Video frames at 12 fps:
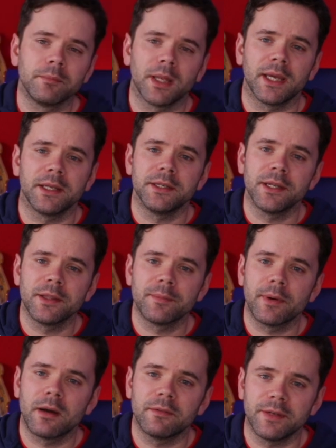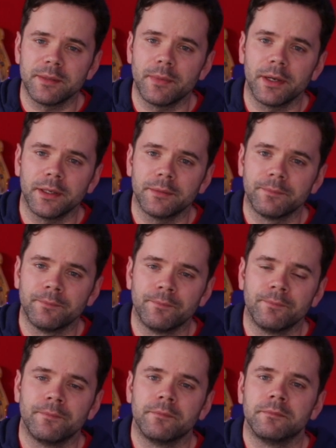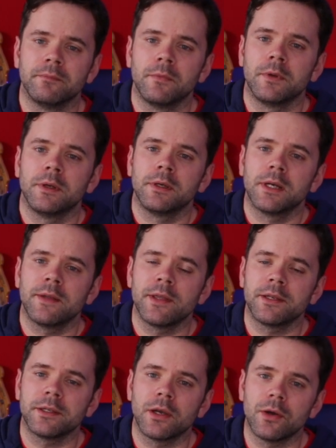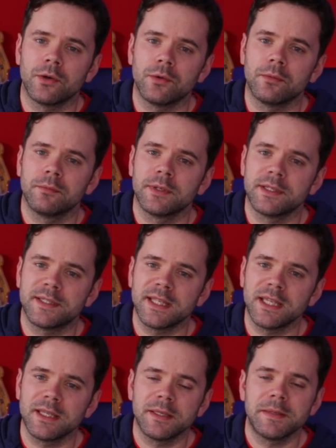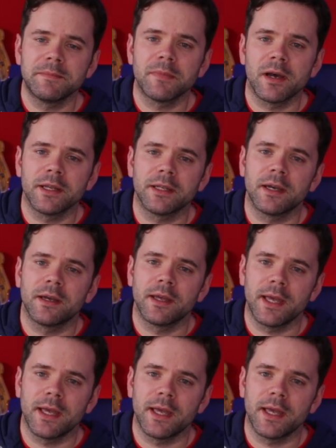play another bar of A minor, and then go D minor,